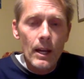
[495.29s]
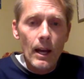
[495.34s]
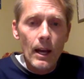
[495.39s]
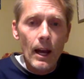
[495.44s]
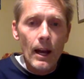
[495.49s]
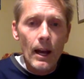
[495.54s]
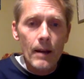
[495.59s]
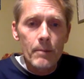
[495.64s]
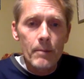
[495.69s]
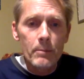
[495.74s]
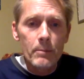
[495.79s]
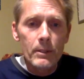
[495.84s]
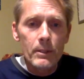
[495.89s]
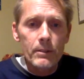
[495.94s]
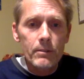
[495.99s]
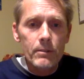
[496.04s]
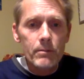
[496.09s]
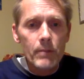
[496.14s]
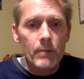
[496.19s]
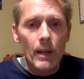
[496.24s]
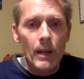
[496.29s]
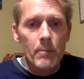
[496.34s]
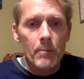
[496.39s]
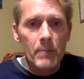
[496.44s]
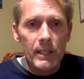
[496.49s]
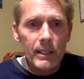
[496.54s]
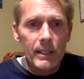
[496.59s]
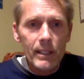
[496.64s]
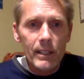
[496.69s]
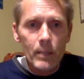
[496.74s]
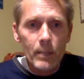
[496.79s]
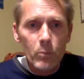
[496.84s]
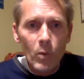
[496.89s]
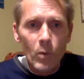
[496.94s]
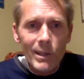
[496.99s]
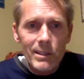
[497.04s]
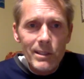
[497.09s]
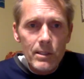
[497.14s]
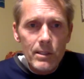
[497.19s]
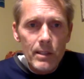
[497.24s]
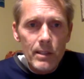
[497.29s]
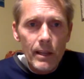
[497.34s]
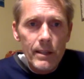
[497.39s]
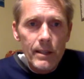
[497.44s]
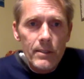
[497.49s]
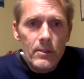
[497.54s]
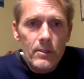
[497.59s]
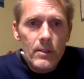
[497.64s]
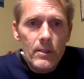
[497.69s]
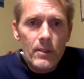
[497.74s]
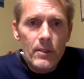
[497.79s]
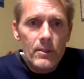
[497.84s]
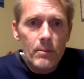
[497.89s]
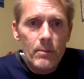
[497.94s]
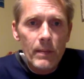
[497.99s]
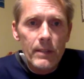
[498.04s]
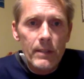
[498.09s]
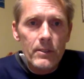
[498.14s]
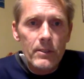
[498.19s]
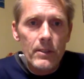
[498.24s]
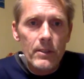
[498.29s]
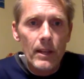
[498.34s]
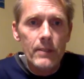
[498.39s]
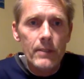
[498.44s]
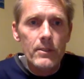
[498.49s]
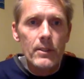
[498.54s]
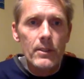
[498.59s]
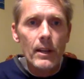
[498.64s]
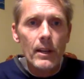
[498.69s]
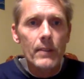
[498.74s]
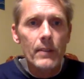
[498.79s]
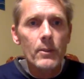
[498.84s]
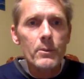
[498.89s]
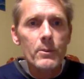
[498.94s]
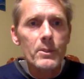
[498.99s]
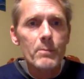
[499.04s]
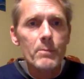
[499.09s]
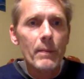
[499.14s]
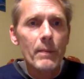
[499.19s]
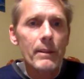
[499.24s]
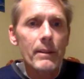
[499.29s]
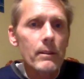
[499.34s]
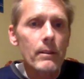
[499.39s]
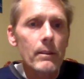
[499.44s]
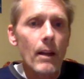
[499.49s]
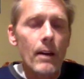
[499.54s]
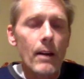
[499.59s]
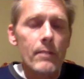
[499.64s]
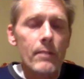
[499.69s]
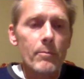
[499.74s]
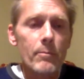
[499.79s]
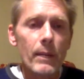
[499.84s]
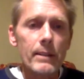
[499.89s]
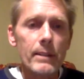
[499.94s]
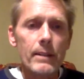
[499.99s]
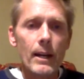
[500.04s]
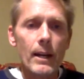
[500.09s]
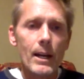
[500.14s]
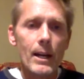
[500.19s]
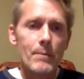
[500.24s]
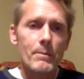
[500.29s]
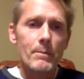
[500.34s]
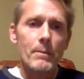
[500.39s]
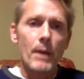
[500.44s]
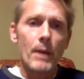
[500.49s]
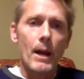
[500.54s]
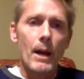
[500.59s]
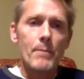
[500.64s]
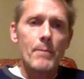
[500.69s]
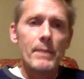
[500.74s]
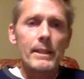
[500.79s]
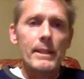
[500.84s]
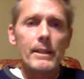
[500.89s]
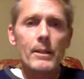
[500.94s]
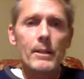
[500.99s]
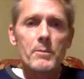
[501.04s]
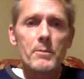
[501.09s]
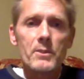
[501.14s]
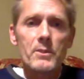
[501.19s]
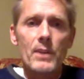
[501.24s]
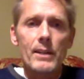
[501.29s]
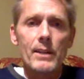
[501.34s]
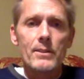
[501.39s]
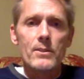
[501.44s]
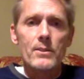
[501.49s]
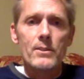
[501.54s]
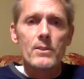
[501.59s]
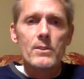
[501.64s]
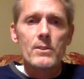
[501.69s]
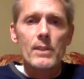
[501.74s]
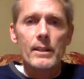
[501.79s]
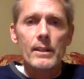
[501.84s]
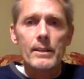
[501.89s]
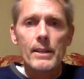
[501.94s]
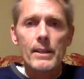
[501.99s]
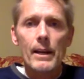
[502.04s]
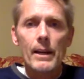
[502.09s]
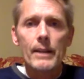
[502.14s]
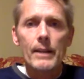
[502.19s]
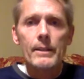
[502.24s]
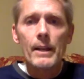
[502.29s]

But picking up Wednesdays doesn't make sense, and I don't spend a lot of my time making up sentences like that.